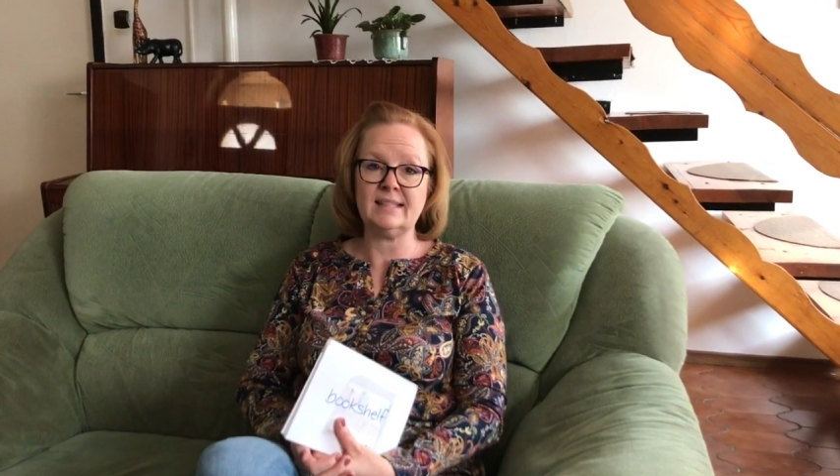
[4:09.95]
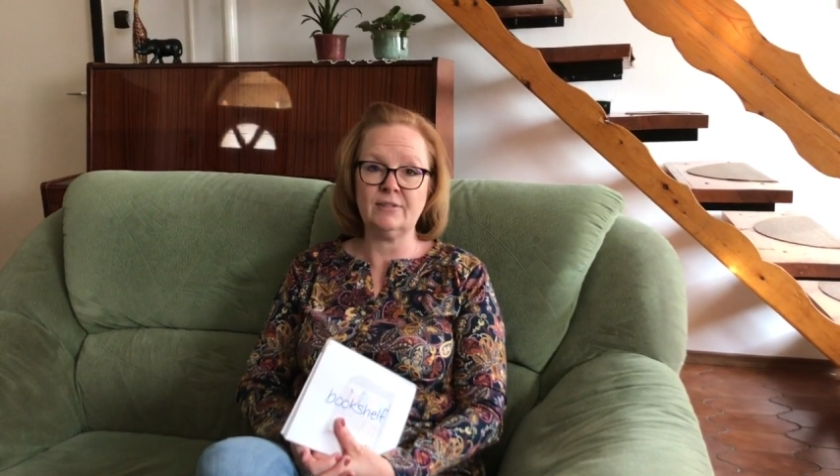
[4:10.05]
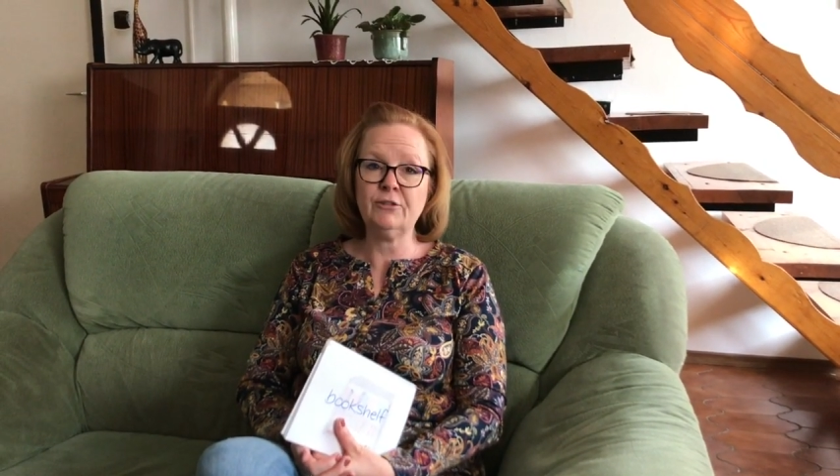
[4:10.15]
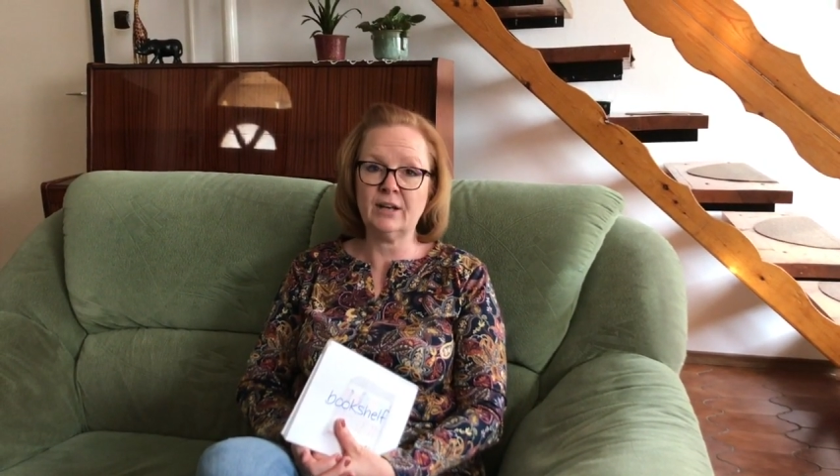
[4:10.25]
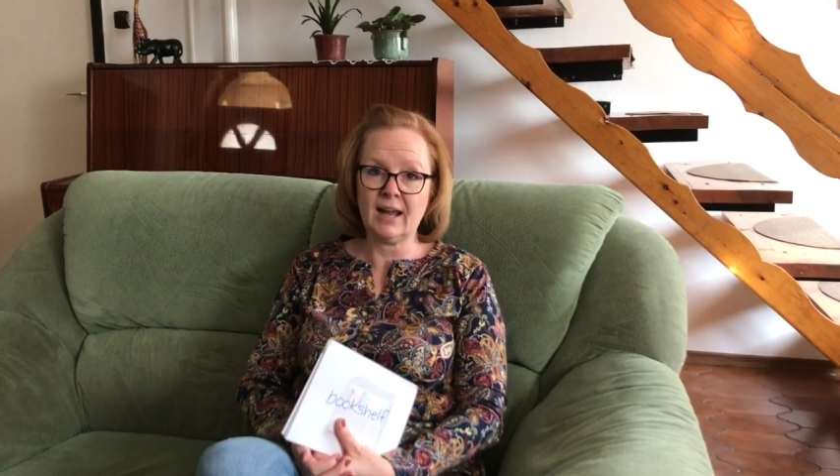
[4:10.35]

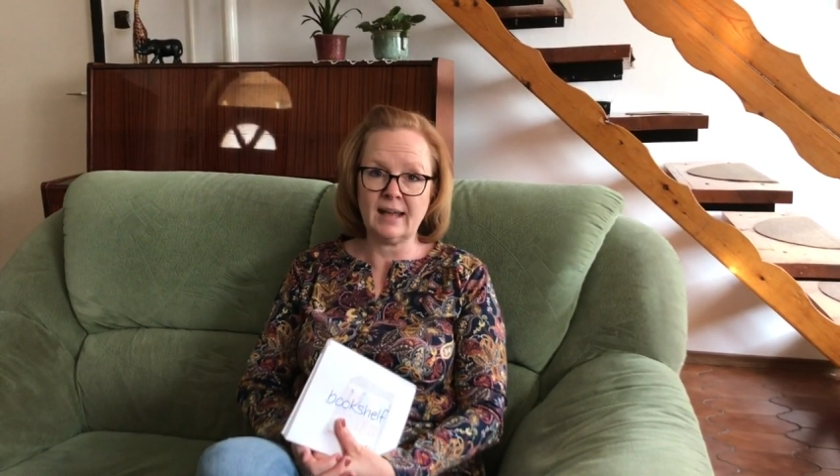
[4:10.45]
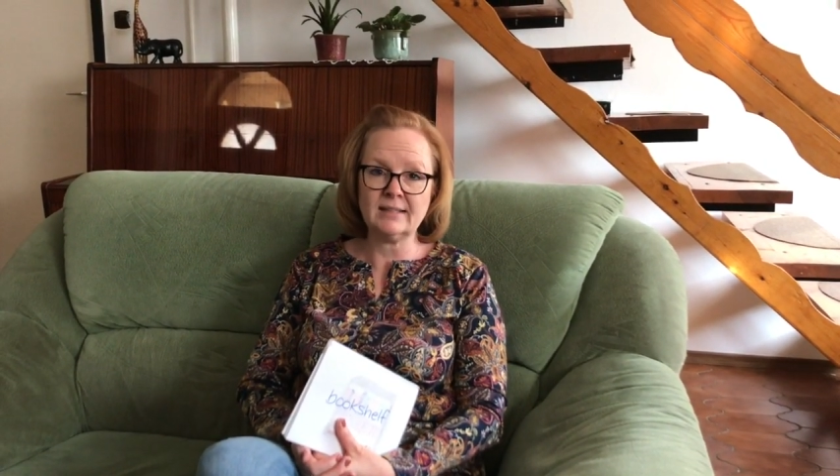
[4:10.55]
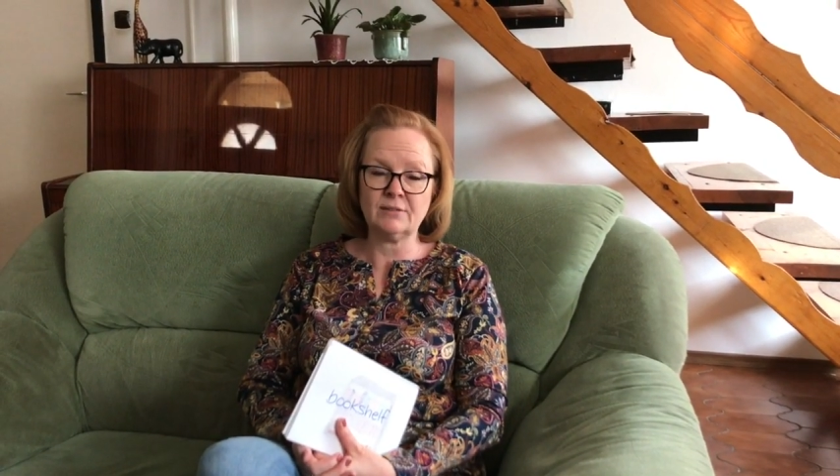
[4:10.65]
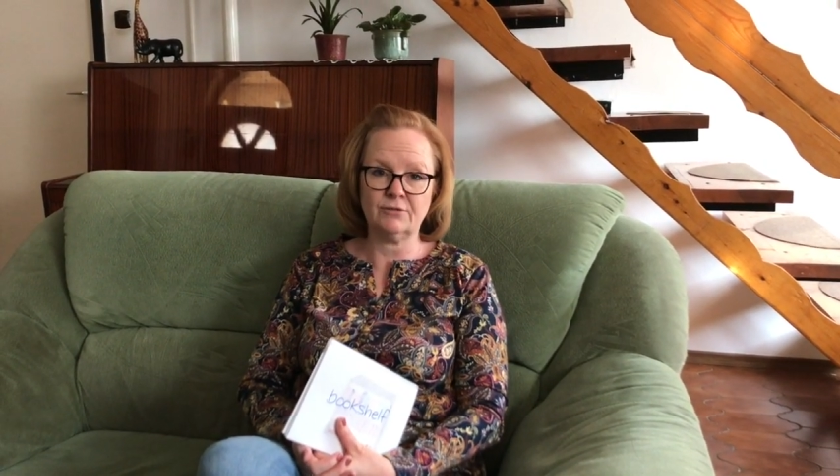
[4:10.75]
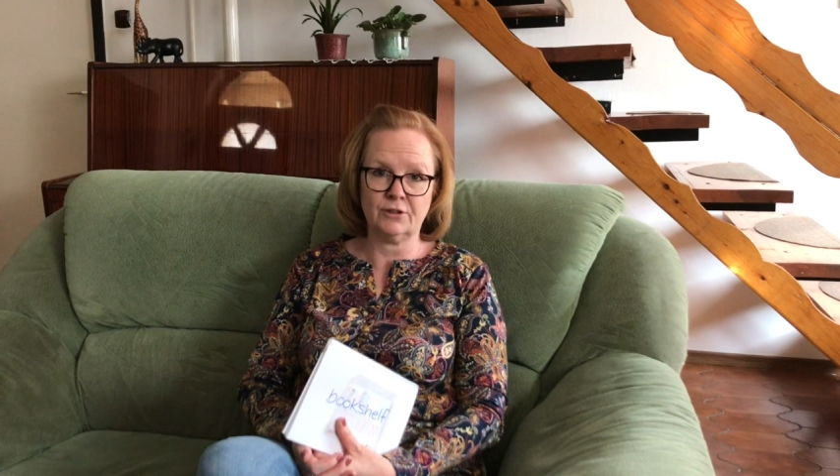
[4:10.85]
different
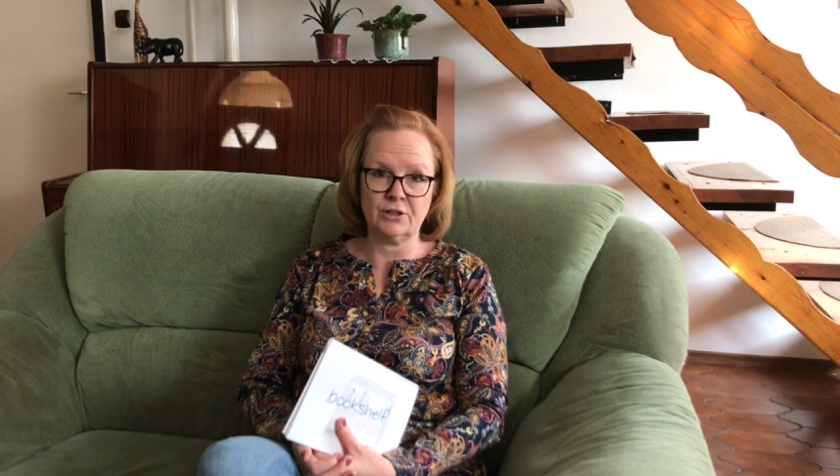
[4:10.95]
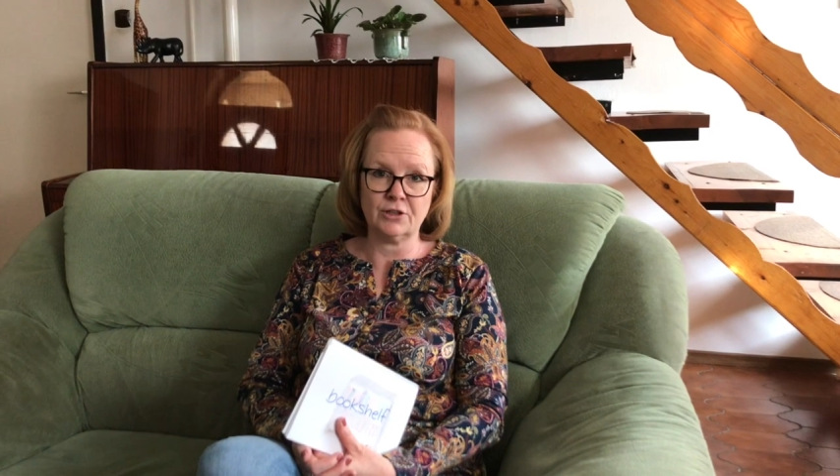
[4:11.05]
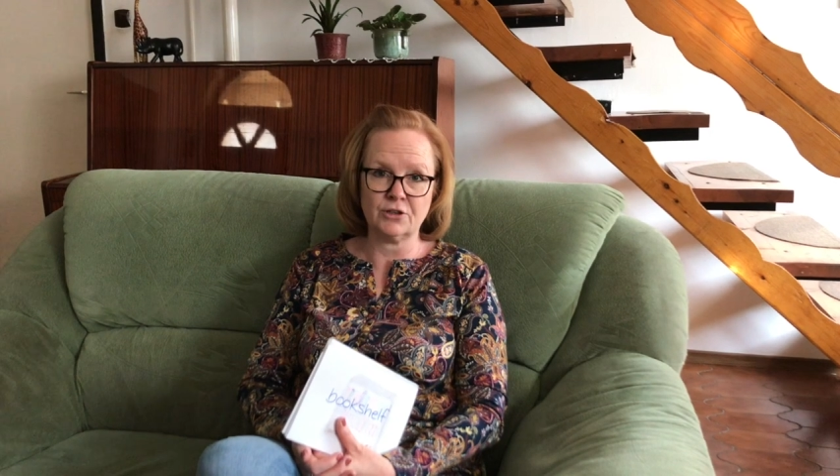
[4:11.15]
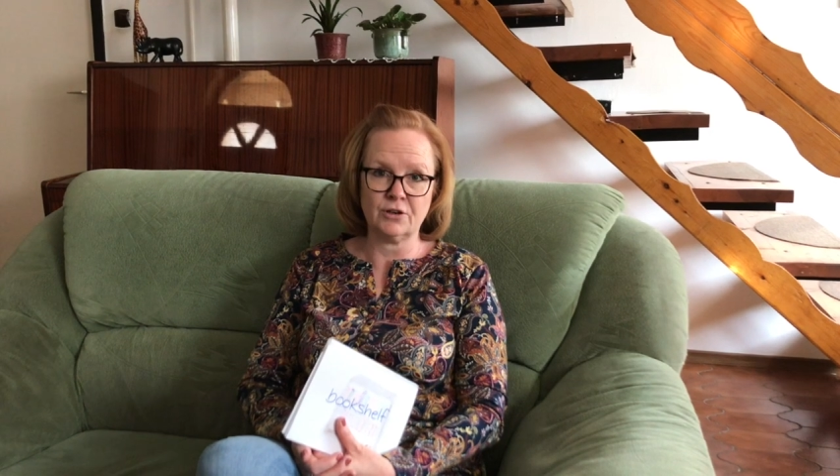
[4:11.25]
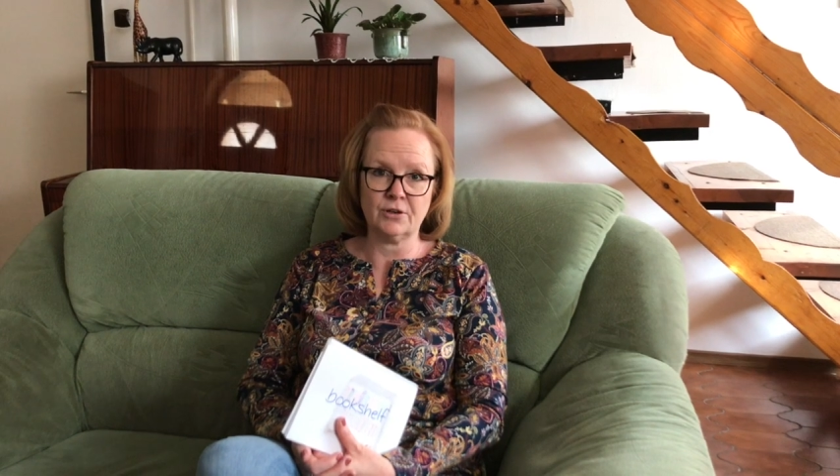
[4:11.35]
kinds of
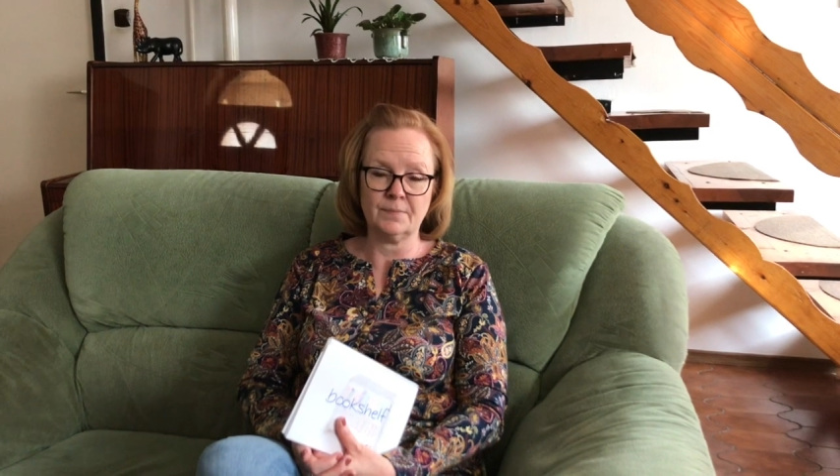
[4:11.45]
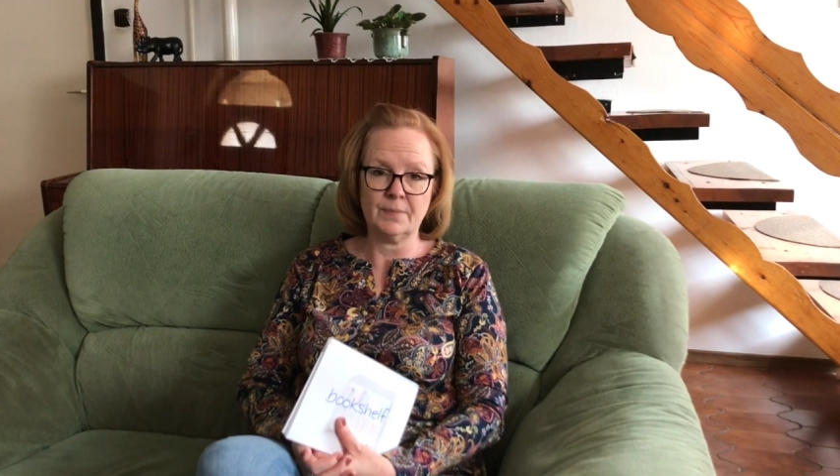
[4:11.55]
furniture.